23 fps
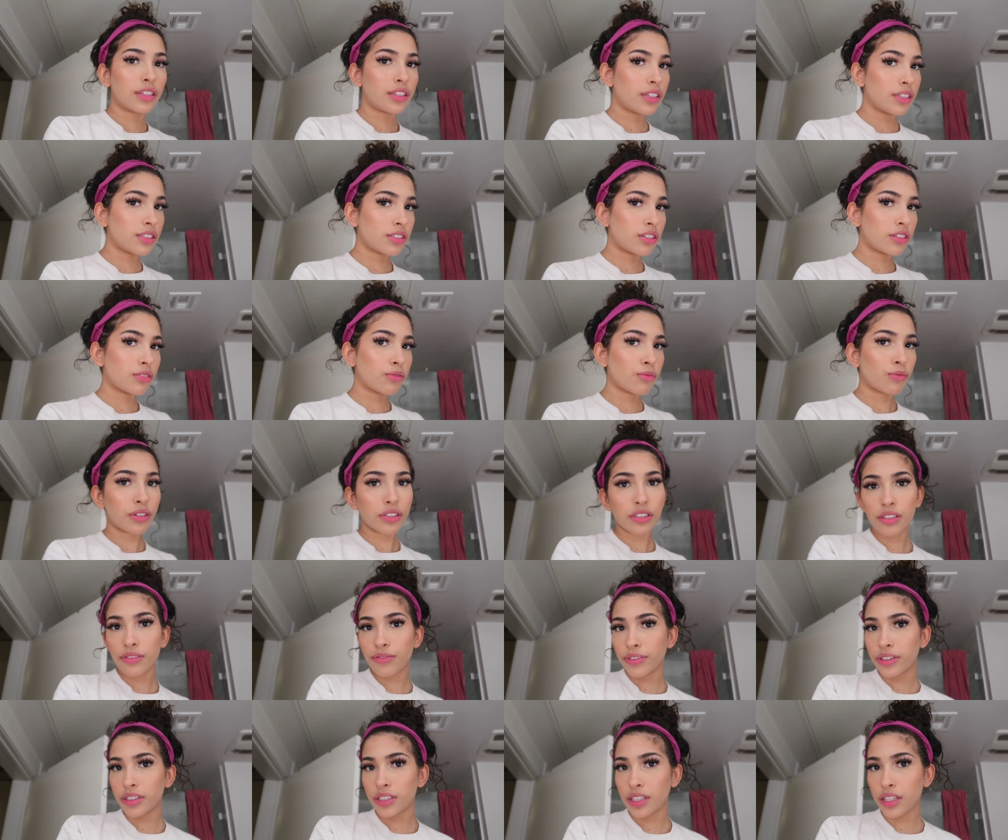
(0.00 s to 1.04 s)
These are the
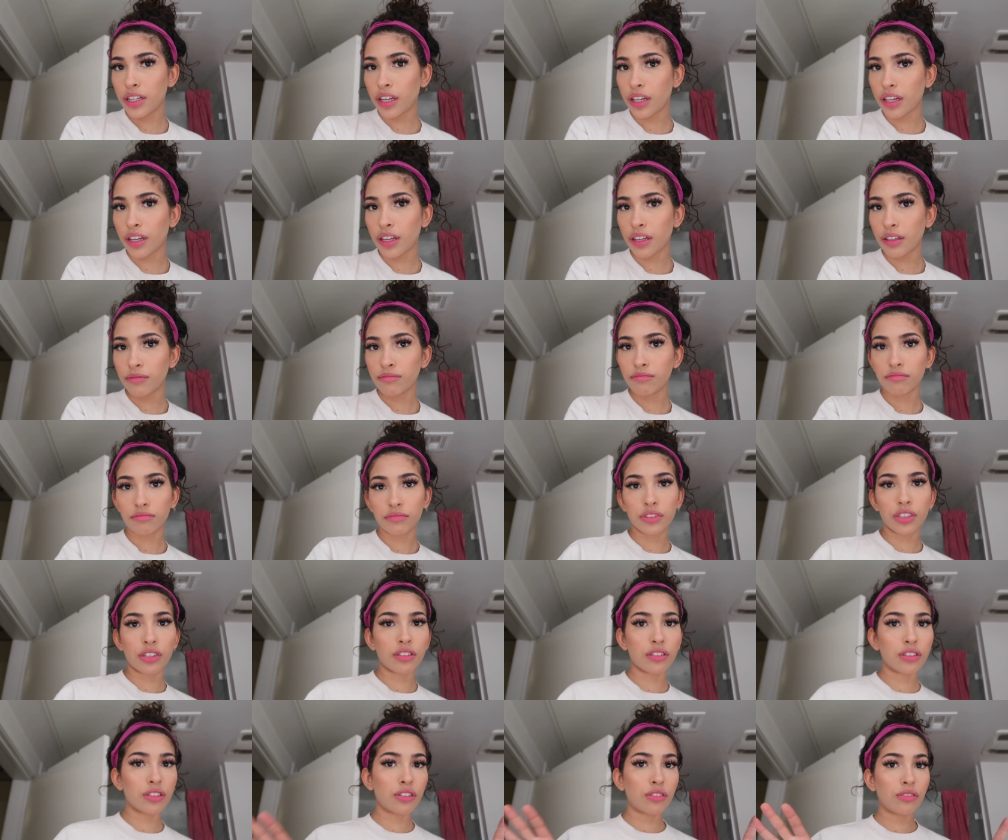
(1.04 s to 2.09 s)
ones for today.
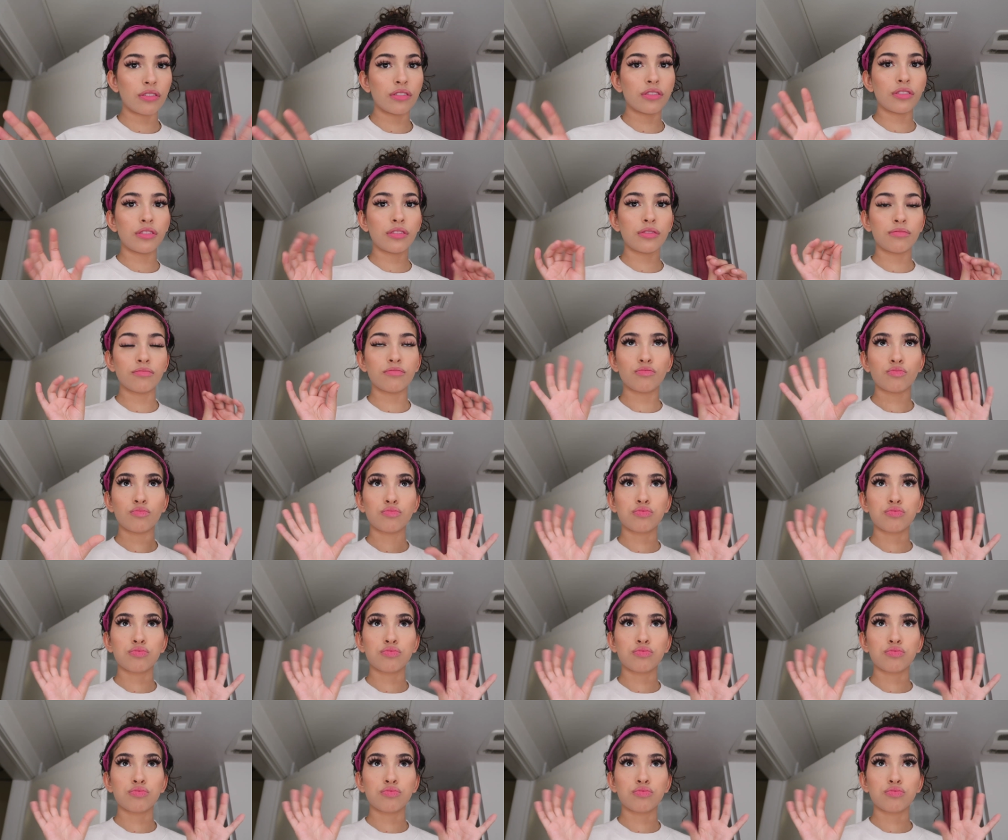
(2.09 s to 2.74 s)
They're a little